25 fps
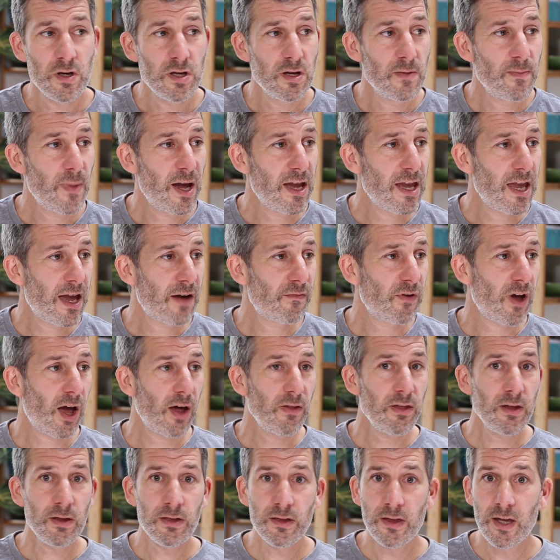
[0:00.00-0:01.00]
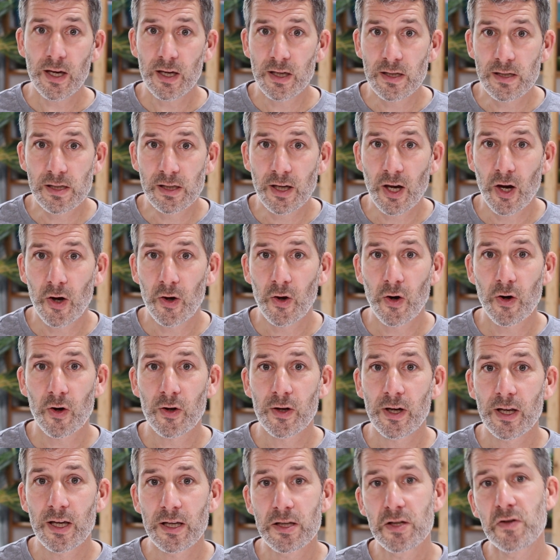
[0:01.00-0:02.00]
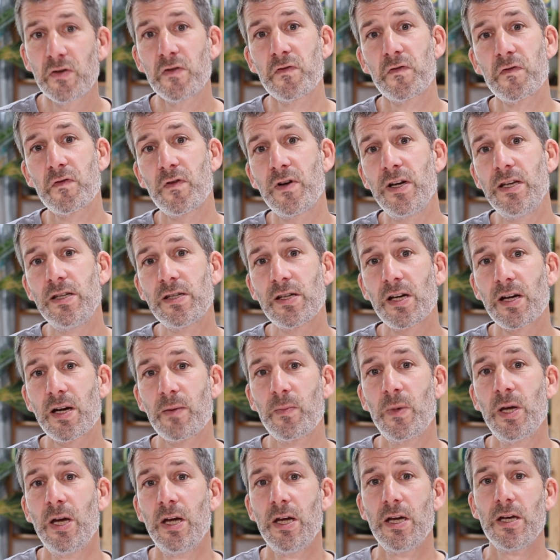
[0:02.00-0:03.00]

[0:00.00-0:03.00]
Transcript: You may have other things going on in your free time.